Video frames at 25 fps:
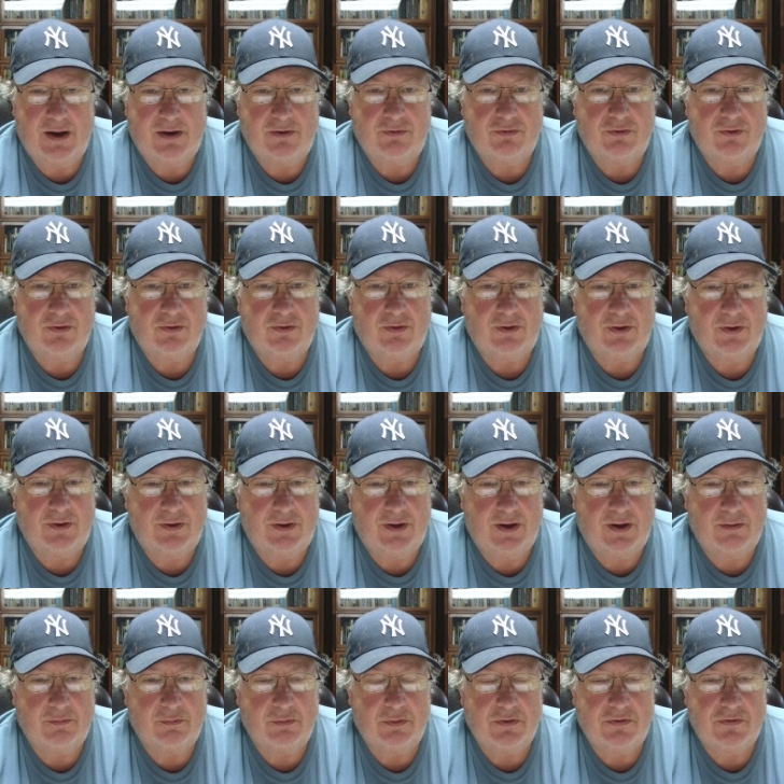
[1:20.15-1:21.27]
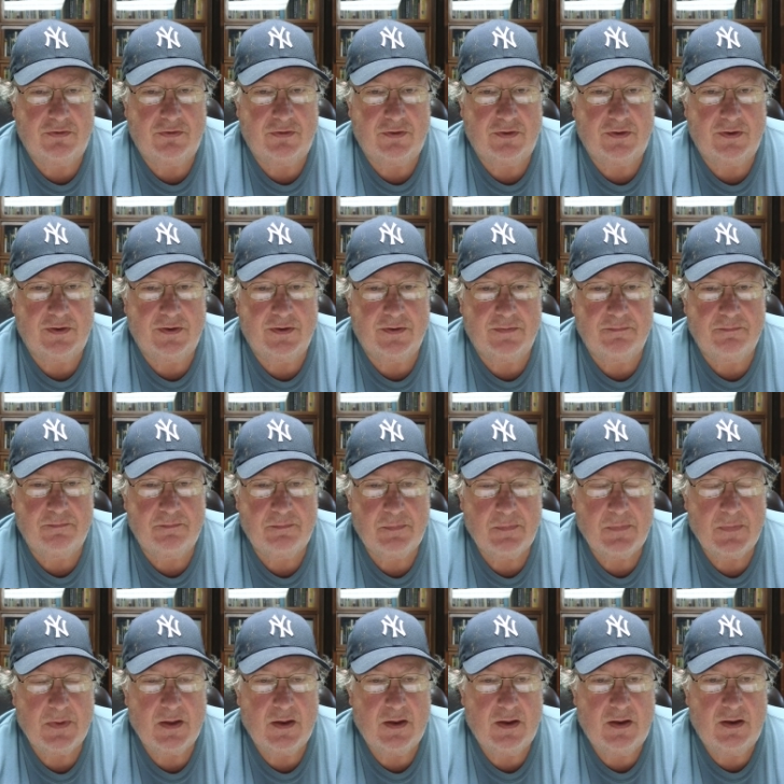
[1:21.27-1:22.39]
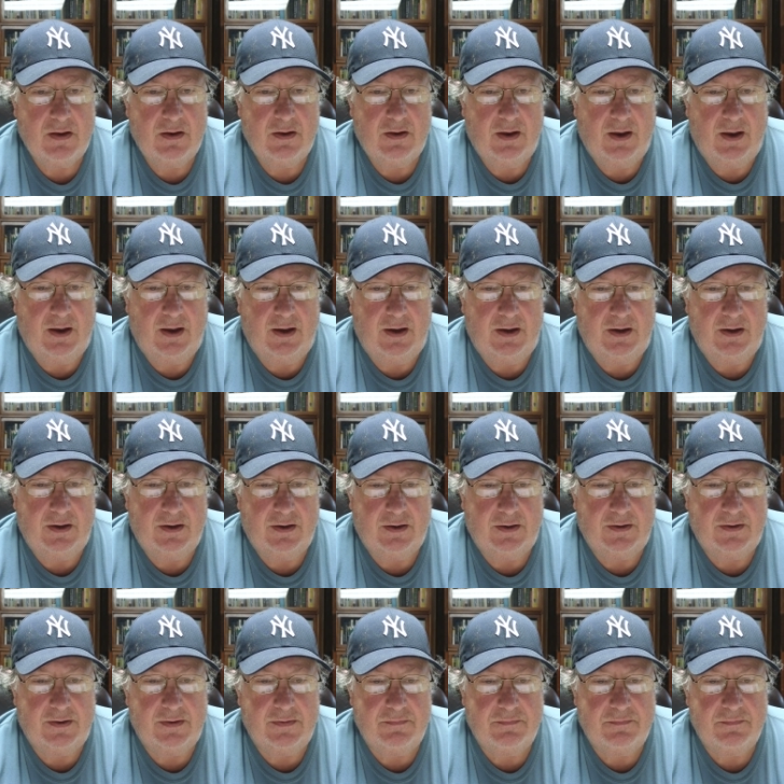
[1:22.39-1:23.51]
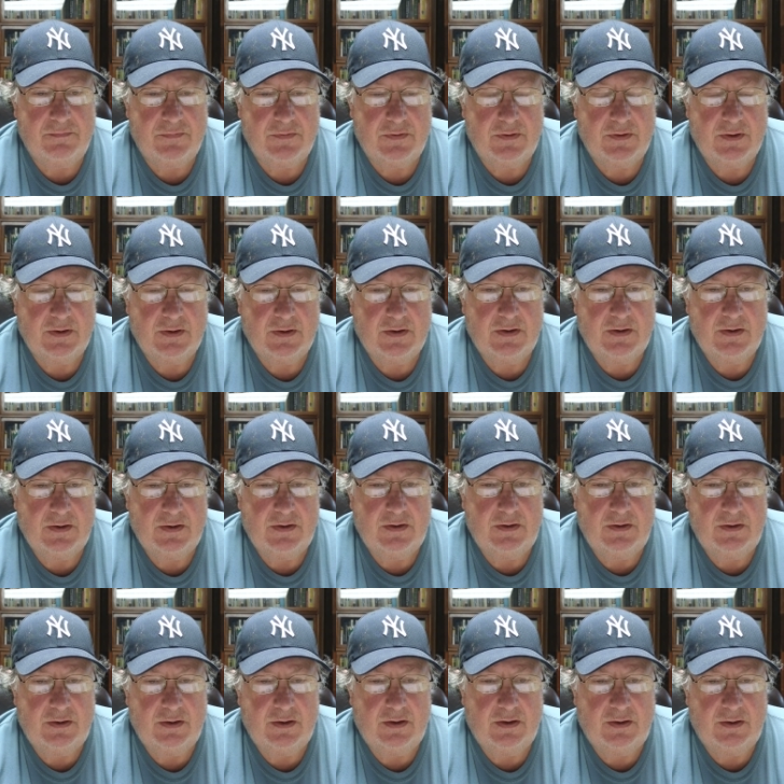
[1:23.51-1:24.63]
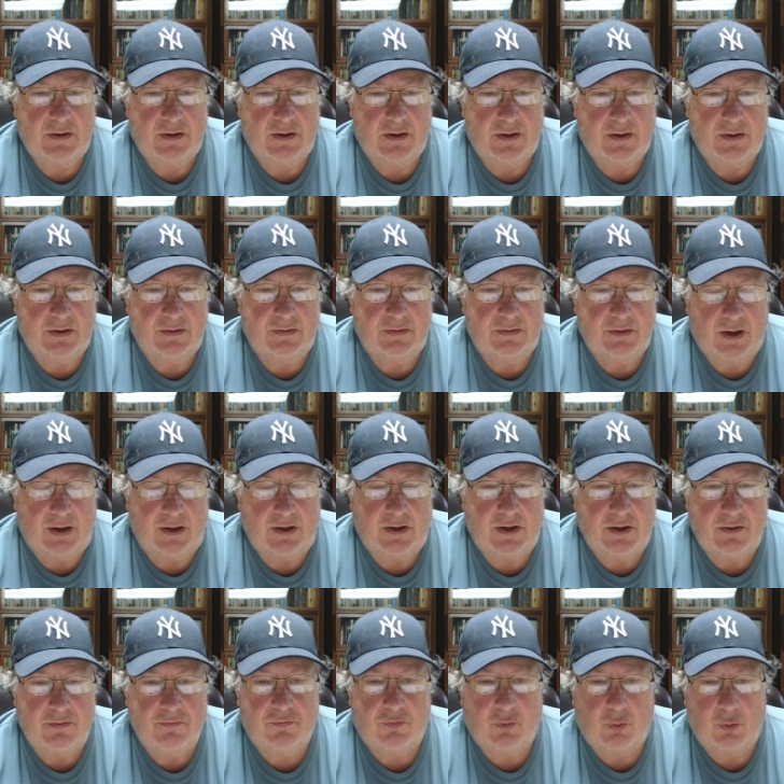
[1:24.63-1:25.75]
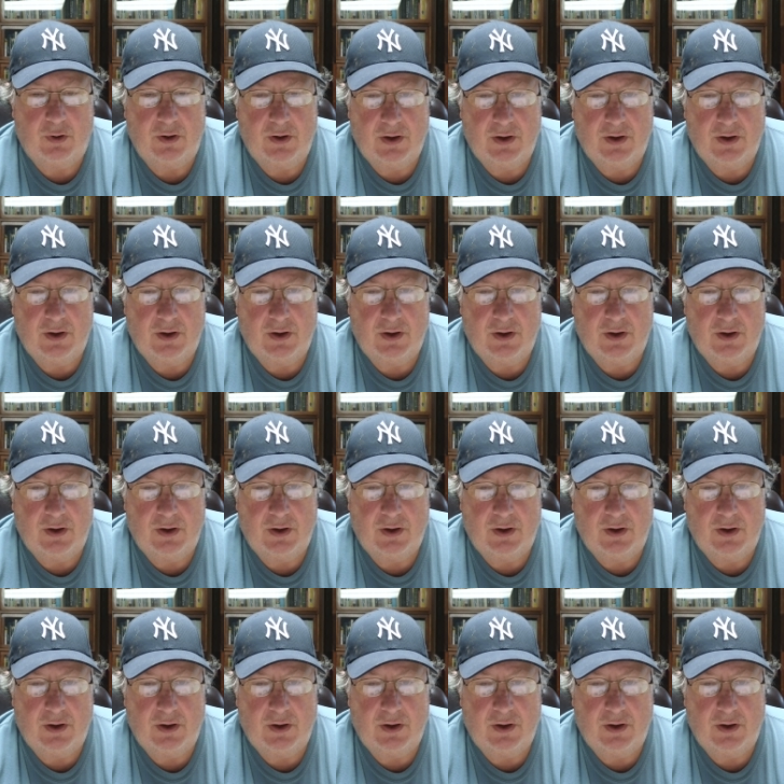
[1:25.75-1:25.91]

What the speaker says: 1949 Bowman Satchel Paige card.